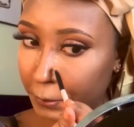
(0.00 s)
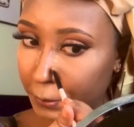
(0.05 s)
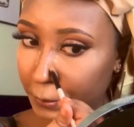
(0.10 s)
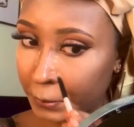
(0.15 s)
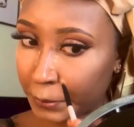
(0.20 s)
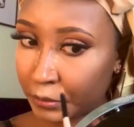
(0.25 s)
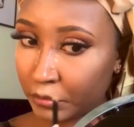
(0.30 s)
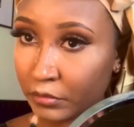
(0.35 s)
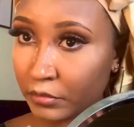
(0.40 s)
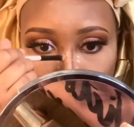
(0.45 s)

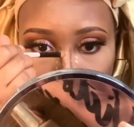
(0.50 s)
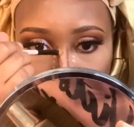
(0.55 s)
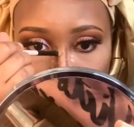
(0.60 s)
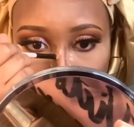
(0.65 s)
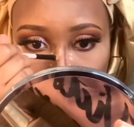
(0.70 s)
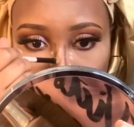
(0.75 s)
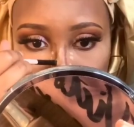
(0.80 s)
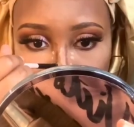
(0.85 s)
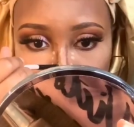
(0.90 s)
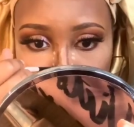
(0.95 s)
And I'm going
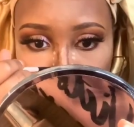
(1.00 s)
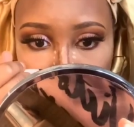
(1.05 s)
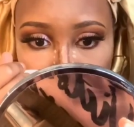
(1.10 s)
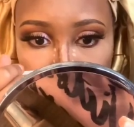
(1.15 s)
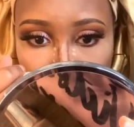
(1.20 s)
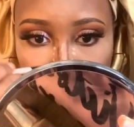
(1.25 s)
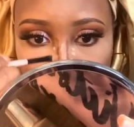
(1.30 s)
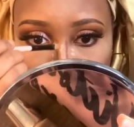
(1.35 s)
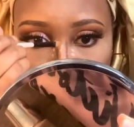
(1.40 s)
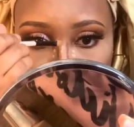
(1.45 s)
to start
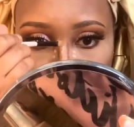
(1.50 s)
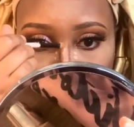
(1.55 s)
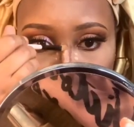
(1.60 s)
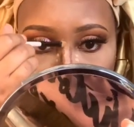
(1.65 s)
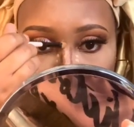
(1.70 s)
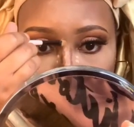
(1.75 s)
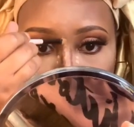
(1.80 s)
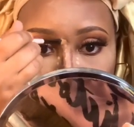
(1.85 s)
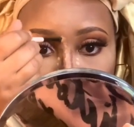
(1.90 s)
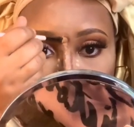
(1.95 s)
sculpting
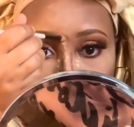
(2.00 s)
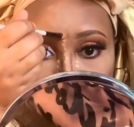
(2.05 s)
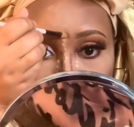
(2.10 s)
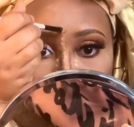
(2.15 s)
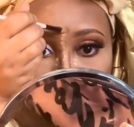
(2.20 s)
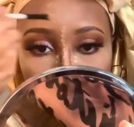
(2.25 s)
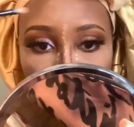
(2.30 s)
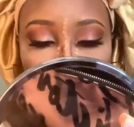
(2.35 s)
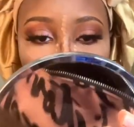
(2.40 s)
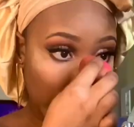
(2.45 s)
this nose
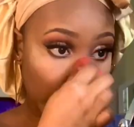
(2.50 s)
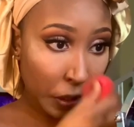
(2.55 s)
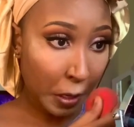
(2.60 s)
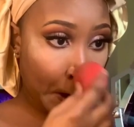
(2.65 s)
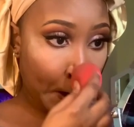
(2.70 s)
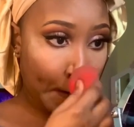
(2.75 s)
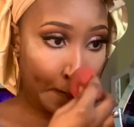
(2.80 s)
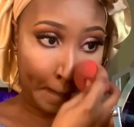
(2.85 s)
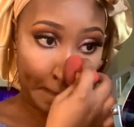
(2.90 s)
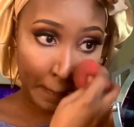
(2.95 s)
here with
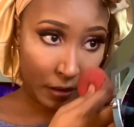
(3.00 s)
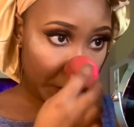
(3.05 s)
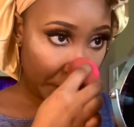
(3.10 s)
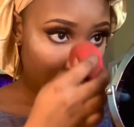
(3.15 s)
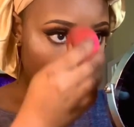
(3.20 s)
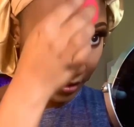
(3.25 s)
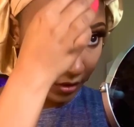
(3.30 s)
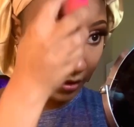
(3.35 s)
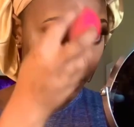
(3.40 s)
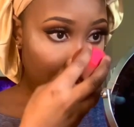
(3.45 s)
the same
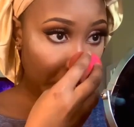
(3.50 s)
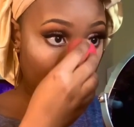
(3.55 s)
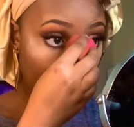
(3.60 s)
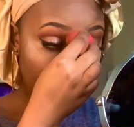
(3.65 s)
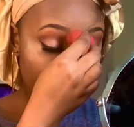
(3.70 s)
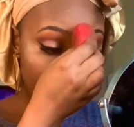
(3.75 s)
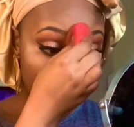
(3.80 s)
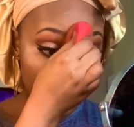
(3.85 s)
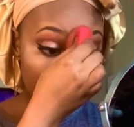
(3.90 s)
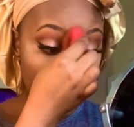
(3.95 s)

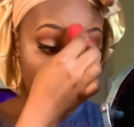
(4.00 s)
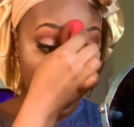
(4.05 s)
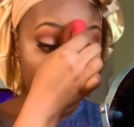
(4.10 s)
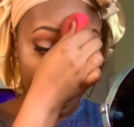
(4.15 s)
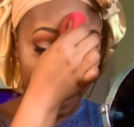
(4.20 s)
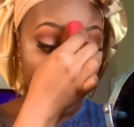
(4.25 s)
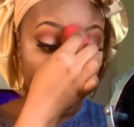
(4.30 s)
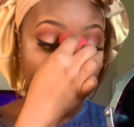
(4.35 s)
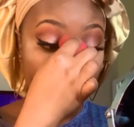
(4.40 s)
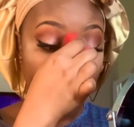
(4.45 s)
concealers and
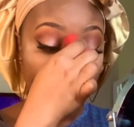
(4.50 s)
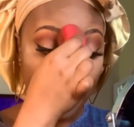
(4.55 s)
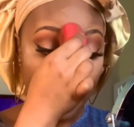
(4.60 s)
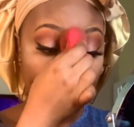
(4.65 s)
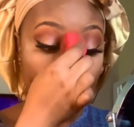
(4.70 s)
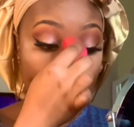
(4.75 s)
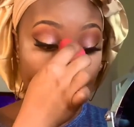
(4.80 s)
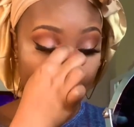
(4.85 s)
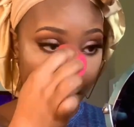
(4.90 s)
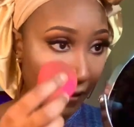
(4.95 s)

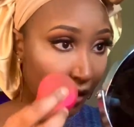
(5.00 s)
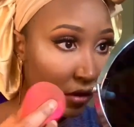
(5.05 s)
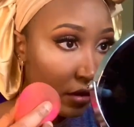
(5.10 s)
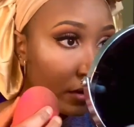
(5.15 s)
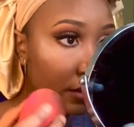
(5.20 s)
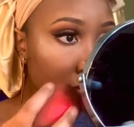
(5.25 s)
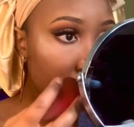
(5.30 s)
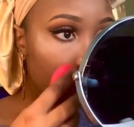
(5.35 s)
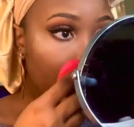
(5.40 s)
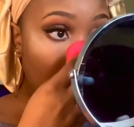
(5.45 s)
bronzers I
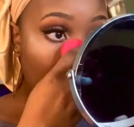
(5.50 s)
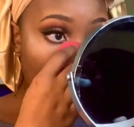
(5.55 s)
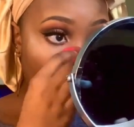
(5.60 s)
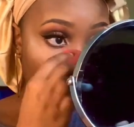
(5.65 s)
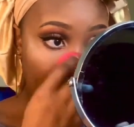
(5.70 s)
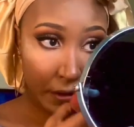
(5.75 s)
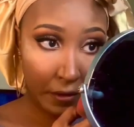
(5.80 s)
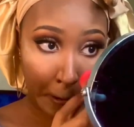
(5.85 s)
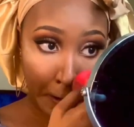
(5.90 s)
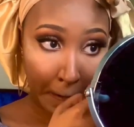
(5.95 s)
used for
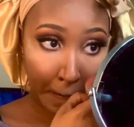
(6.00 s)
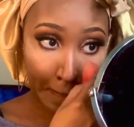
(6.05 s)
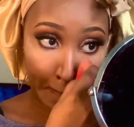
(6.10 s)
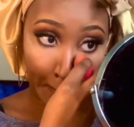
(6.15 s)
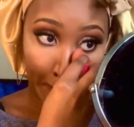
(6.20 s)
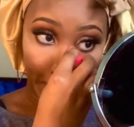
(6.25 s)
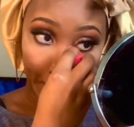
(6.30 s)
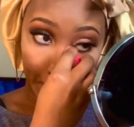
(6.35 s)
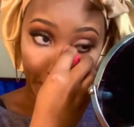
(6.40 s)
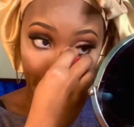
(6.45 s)
my
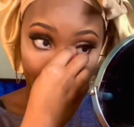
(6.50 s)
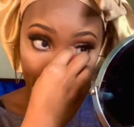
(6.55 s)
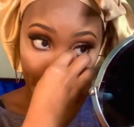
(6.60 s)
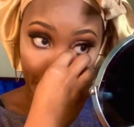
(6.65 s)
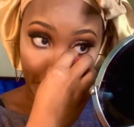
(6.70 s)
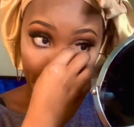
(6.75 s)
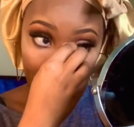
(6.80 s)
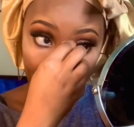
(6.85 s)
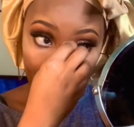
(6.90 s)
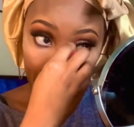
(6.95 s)
face, and then
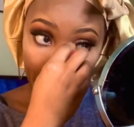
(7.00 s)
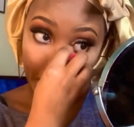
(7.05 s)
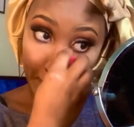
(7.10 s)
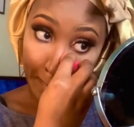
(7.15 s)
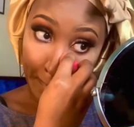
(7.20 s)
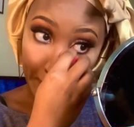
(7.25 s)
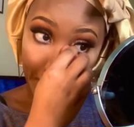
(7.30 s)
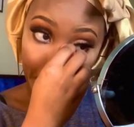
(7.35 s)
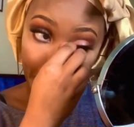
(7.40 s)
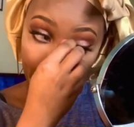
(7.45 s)
blending
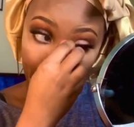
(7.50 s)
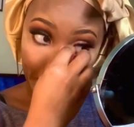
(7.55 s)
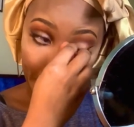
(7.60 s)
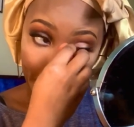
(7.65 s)
everything